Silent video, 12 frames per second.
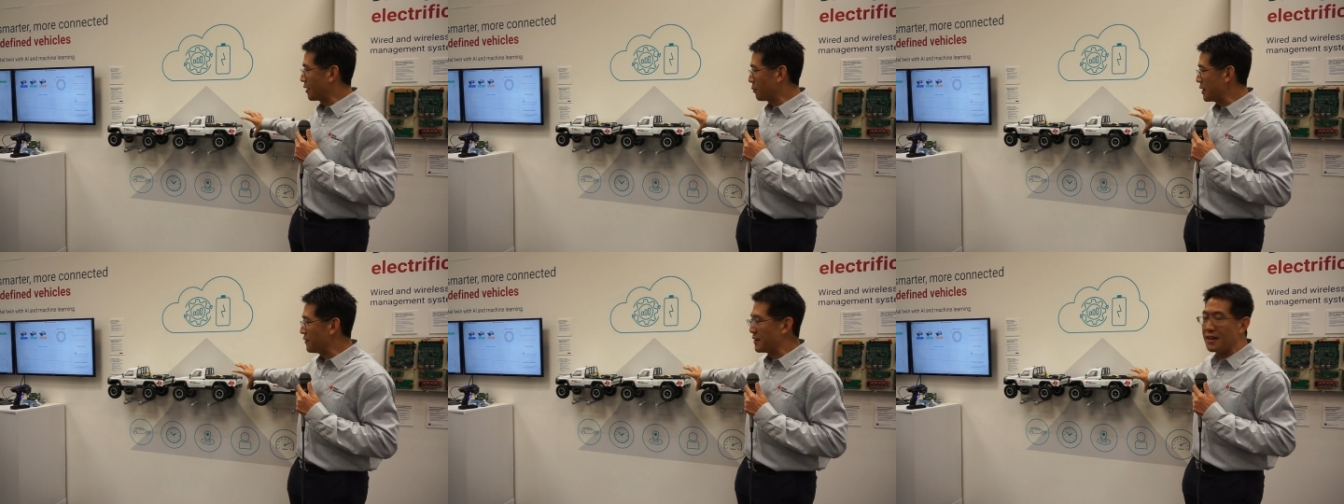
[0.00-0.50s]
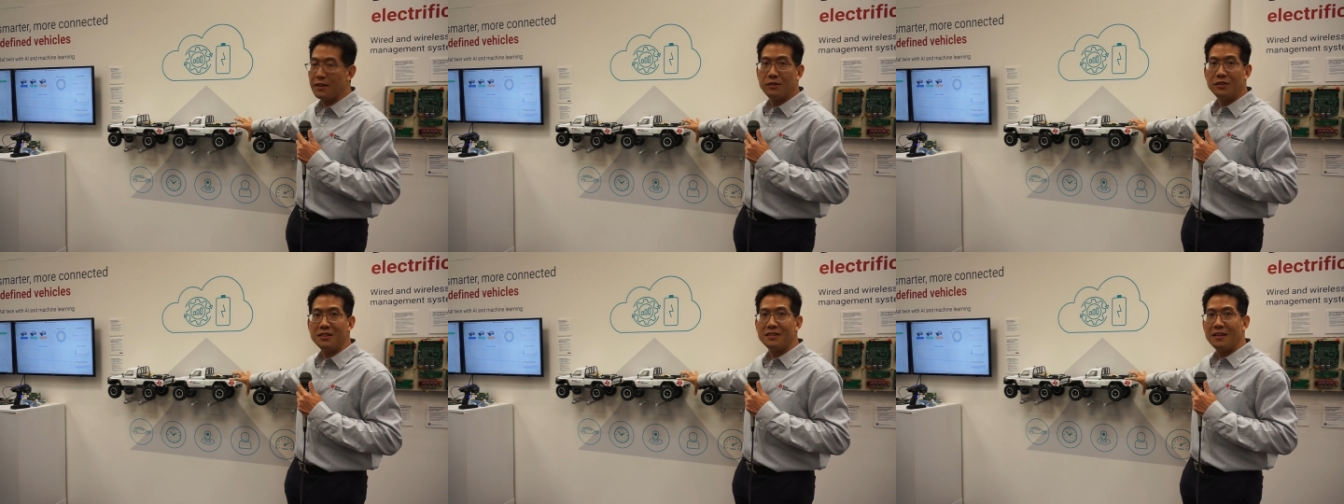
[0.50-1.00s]
three
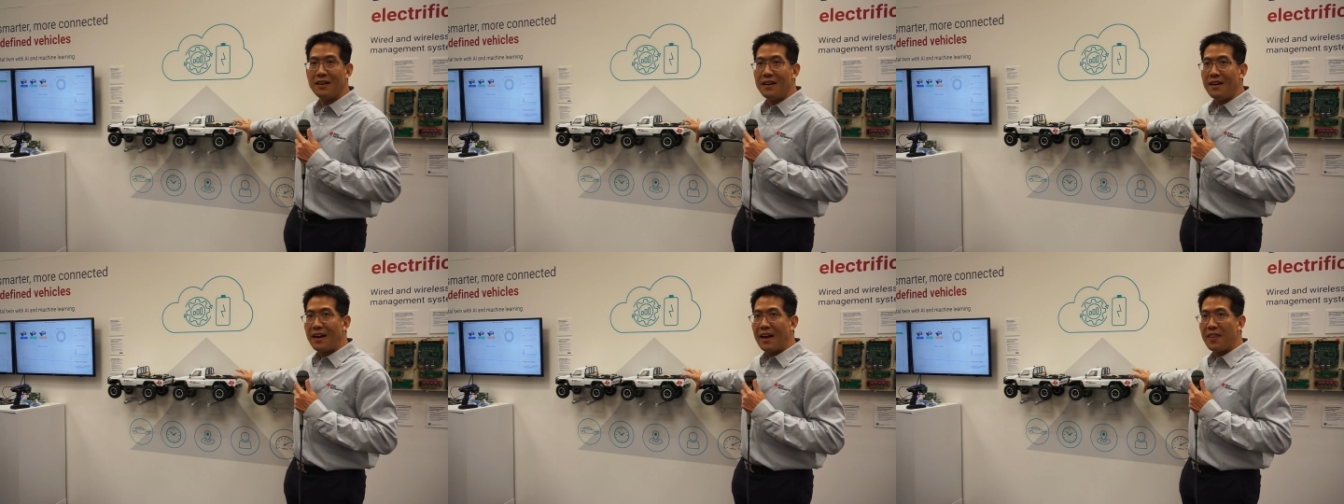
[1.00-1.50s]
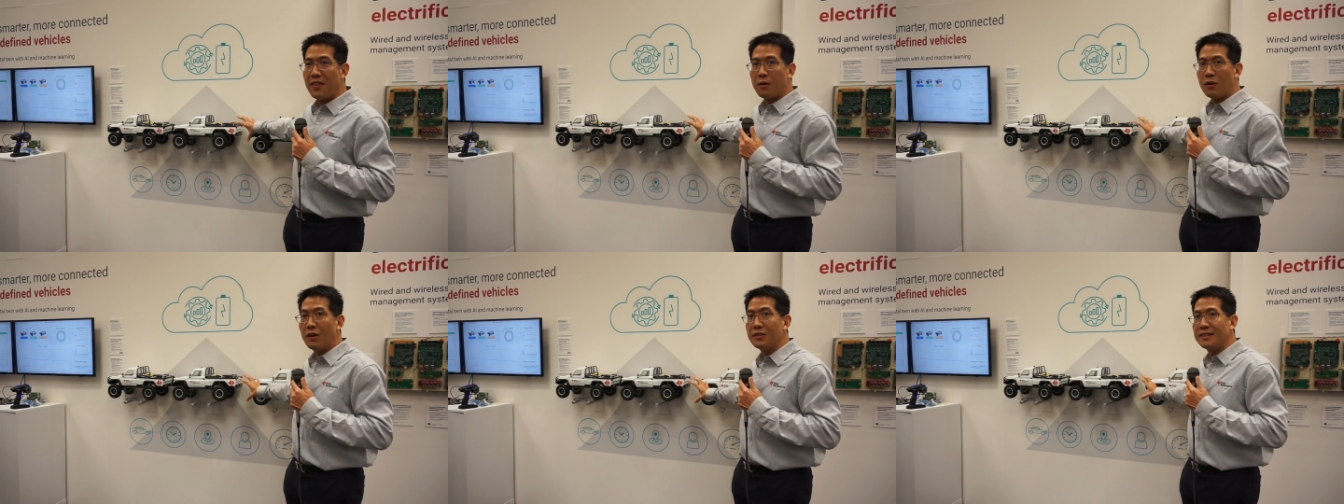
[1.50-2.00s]
vehicles, and they
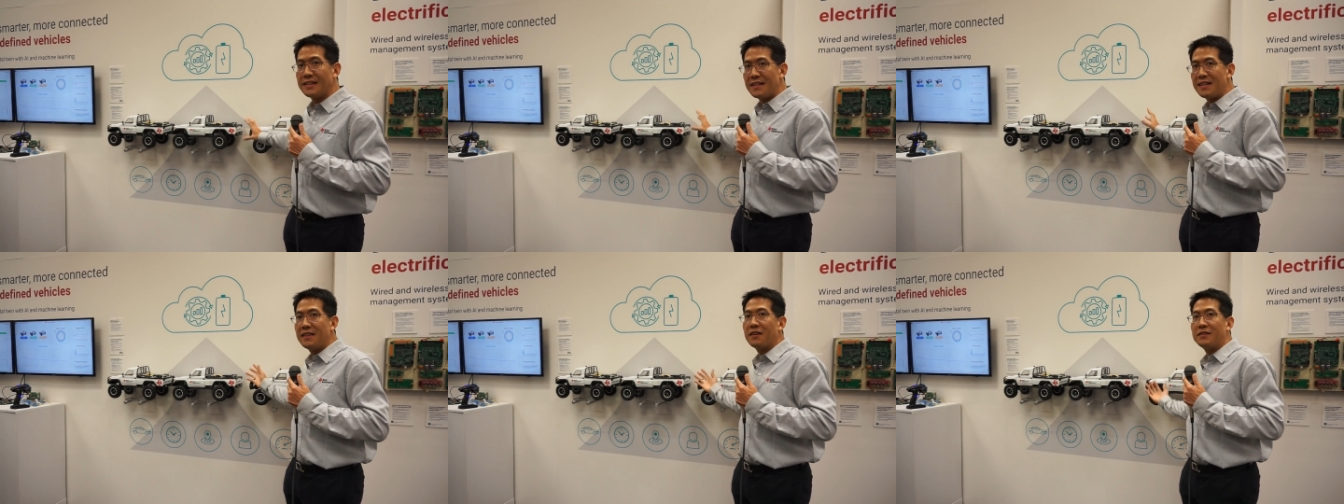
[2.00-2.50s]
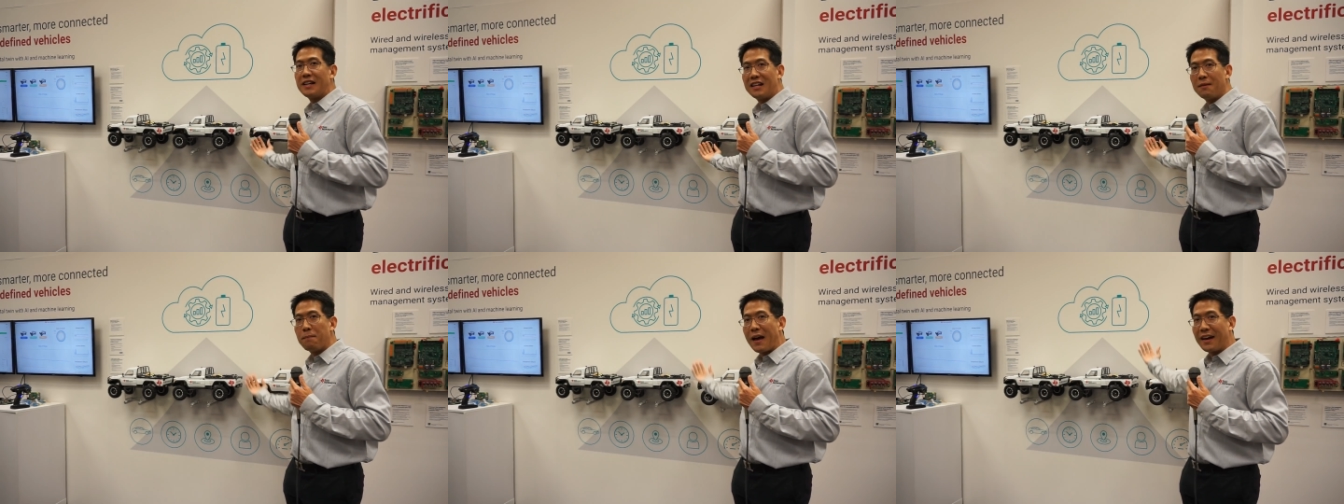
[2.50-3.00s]
are all sending their
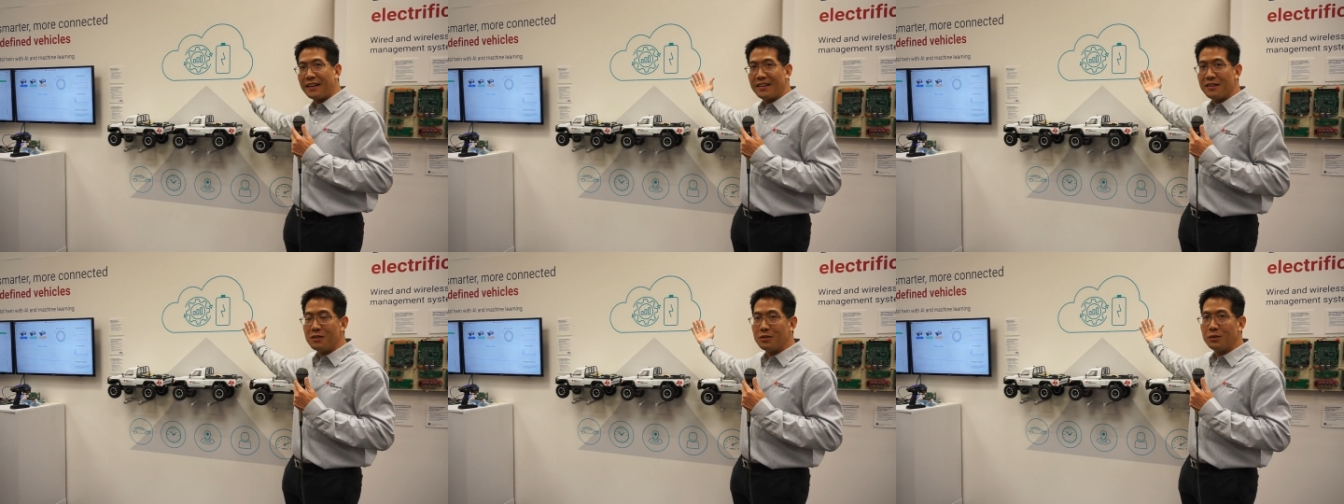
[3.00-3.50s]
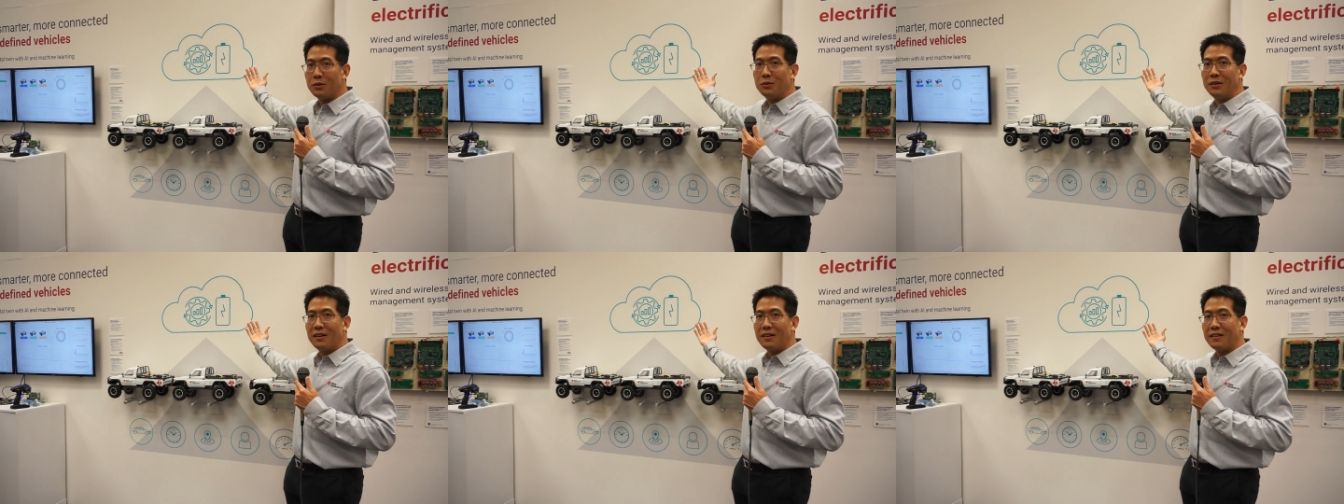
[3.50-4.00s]
data back
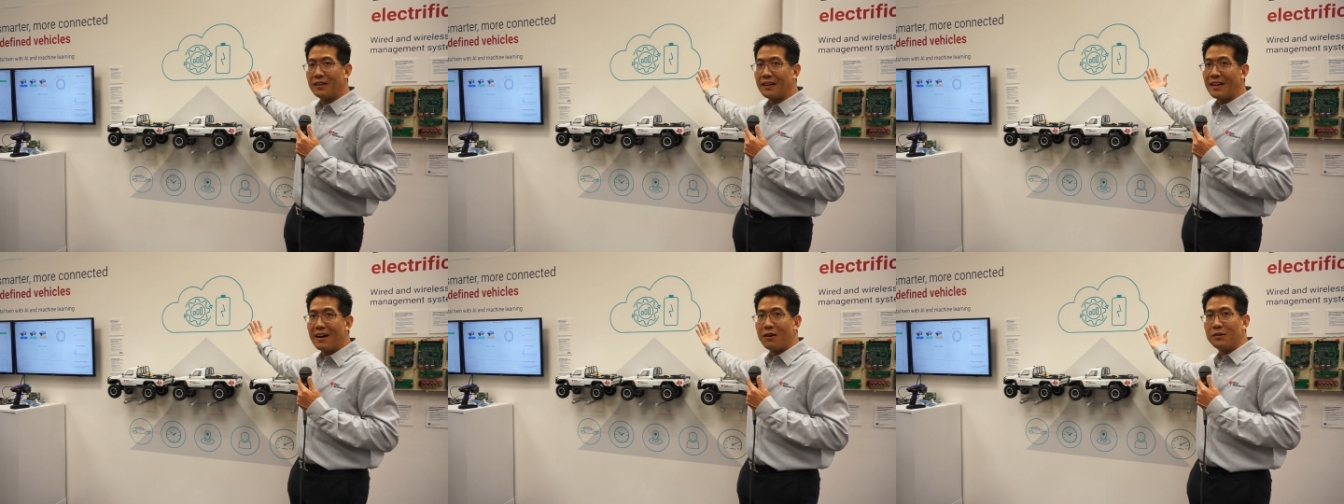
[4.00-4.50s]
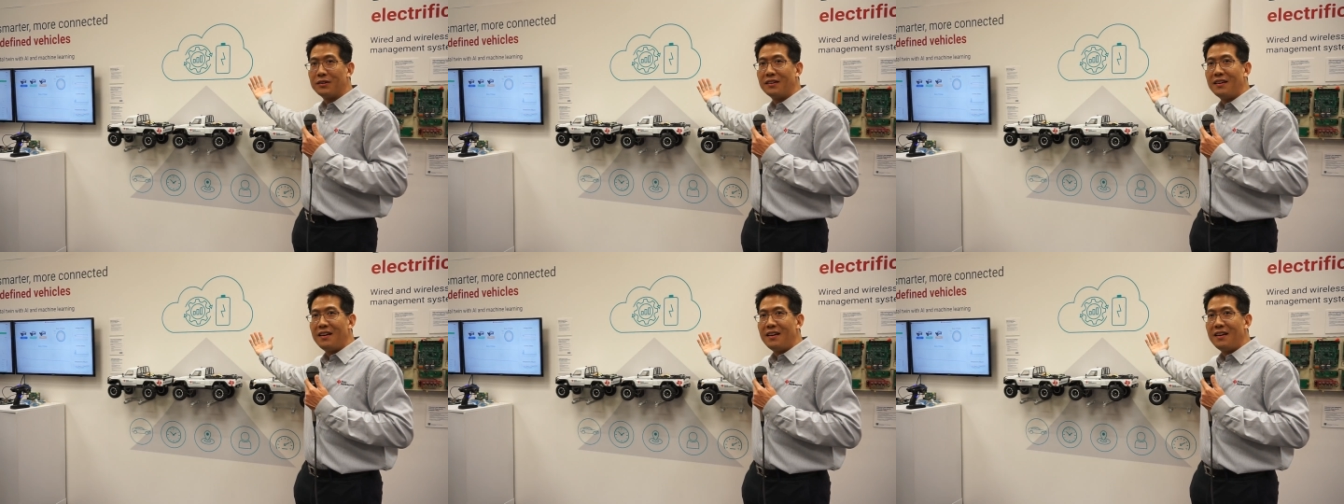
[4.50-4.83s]
into the cloud.